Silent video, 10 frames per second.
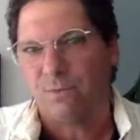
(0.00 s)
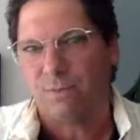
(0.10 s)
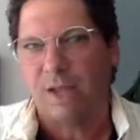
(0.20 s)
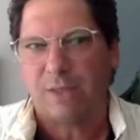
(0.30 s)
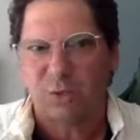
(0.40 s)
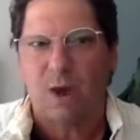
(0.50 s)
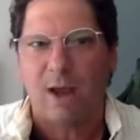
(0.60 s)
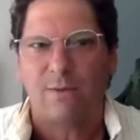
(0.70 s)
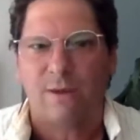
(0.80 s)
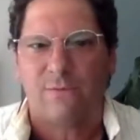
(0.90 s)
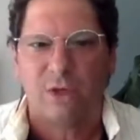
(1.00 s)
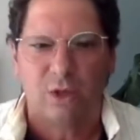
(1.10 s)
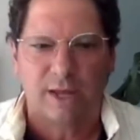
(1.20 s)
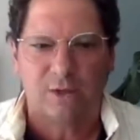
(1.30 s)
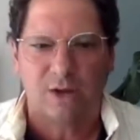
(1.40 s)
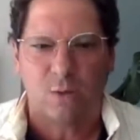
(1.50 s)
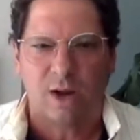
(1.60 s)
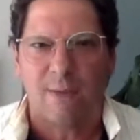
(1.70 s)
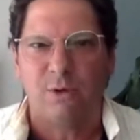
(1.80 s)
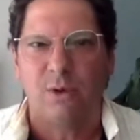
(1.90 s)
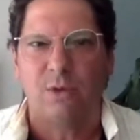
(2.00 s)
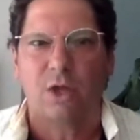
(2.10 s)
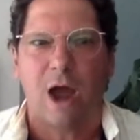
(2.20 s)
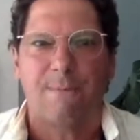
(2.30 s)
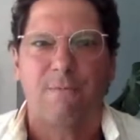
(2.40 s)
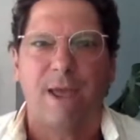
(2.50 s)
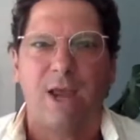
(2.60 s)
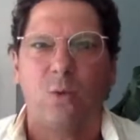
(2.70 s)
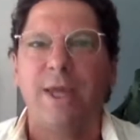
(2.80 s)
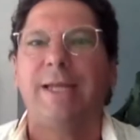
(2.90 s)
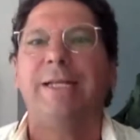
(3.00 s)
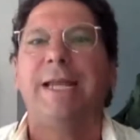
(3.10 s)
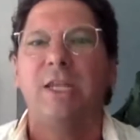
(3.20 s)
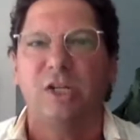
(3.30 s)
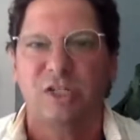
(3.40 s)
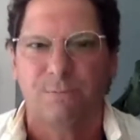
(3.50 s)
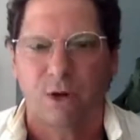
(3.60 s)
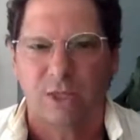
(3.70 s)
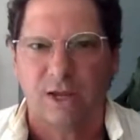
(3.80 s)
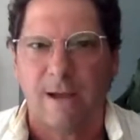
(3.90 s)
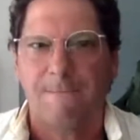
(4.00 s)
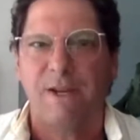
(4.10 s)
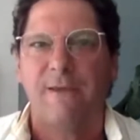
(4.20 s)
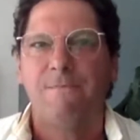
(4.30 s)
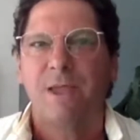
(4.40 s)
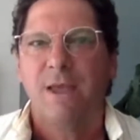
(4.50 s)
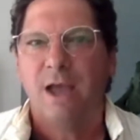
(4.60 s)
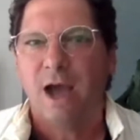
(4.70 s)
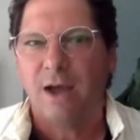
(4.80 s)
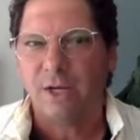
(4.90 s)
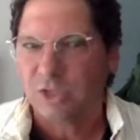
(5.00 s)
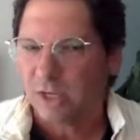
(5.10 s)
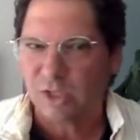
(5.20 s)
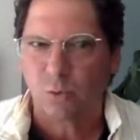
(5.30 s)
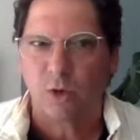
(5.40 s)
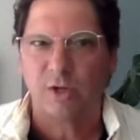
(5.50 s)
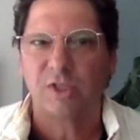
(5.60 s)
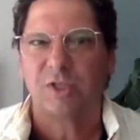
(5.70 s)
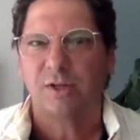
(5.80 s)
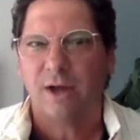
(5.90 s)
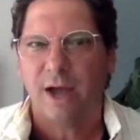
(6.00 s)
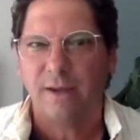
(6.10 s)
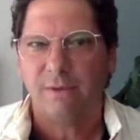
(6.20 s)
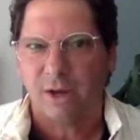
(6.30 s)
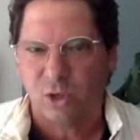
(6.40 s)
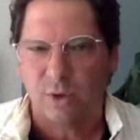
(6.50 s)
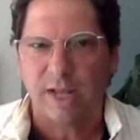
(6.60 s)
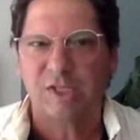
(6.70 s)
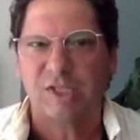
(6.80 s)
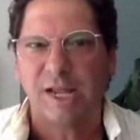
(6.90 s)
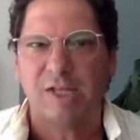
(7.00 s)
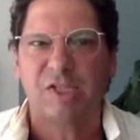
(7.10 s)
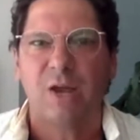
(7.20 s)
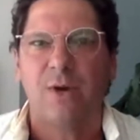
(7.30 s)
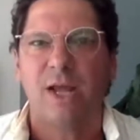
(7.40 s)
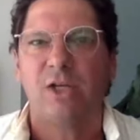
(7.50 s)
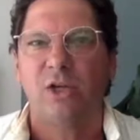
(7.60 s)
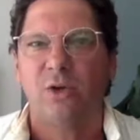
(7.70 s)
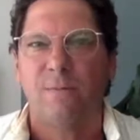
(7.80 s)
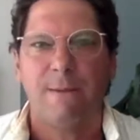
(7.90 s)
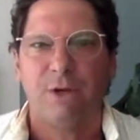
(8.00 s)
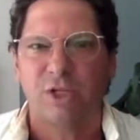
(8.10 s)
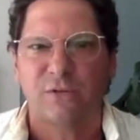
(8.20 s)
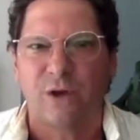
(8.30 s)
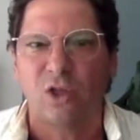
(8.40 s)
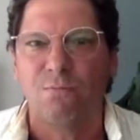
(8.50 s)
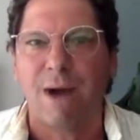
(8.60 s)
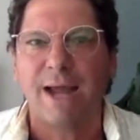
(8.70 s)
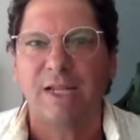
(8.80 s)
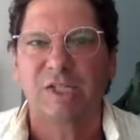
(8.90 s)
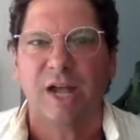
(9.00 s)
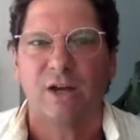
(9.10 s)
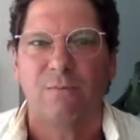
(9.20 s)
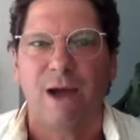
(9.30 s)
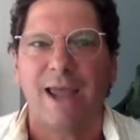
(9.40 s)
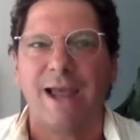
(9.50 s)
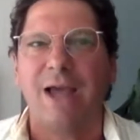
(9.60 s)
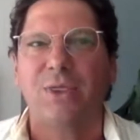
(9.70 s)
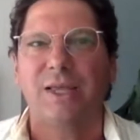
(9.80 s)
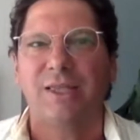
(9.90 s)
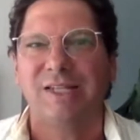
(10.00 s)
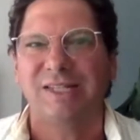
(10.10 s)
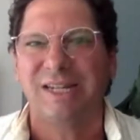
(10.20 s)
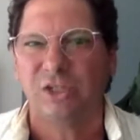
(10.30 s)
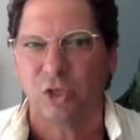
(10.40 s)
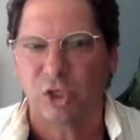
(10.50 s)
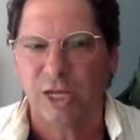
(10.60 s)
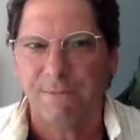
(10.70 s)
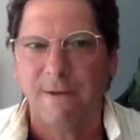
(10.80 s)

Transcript: that's why if you look at what I'm doing with CopperBank, we continue to support the company. It's not just words. I do what I say what I do, and people just follow my insider buying. I think these things are cheap.